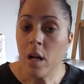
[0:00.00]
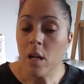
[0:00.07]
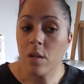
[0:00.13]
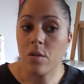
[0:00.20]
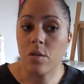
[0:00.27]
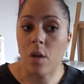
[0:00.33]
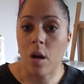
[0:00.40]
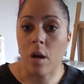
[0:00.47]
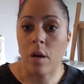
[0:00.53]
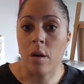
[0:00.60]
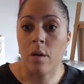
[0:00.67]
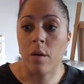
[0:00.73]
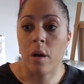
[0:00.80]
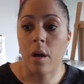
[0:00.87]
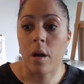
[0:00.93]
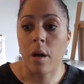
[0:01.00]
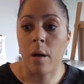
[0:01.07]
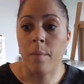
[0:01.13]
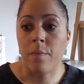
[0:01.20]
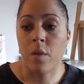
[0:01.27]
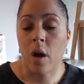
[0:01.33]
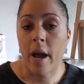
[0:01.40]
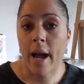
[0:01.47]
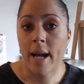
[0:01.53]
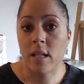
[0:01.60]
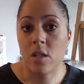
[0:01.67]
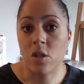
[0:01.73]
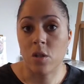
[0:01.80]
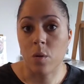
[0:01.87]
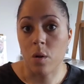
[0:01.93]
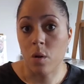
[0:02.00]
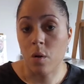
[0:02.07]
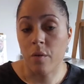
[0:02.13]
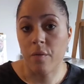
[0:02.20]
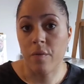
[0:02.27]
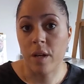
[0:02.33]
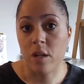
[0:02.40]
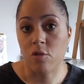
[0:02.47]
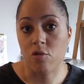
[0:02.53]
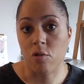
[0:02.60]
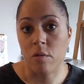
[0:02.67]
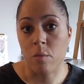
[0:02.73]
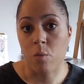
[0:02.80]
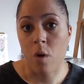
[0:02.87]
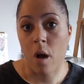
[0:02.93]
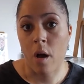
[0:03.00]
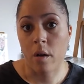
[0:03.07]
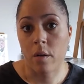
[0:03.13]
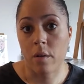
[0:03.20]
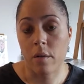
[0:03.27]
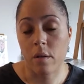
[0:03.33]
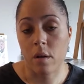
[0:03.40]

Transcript: So I had to do a lot of figure drawing work